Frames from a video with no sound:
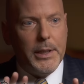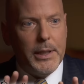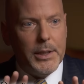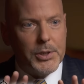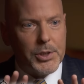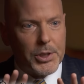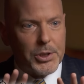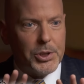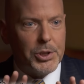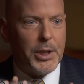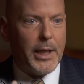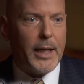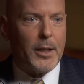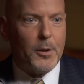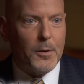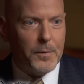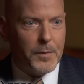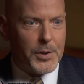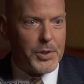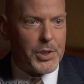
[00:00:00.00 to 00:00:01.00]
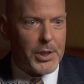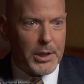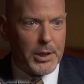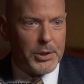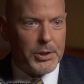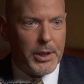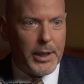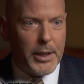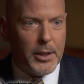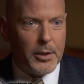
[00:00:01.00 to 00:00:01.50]
He is a shadow
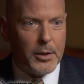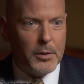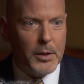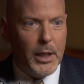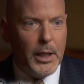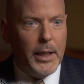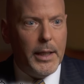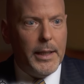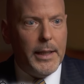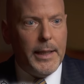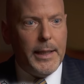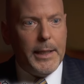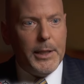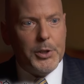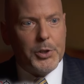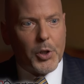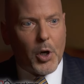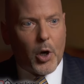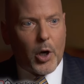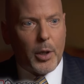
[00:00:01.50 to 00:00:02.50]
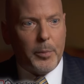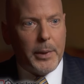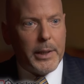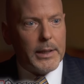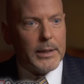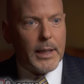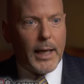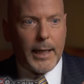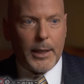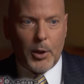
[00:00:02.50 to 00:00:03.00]
facilitator. He's
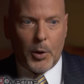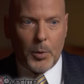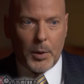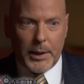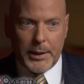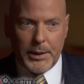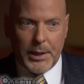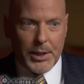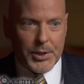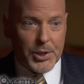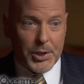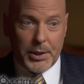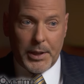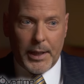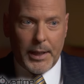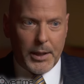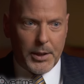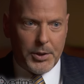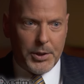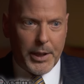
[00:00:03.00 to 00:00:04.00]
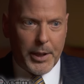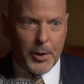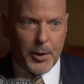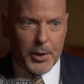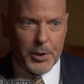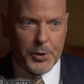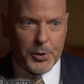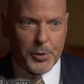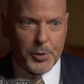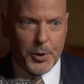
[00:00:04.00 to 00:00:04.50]
arming not only designated
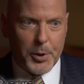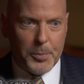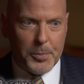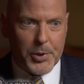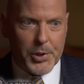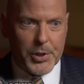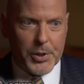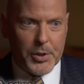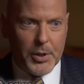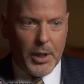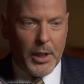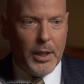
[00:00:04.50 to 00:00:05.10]
terrorist groups,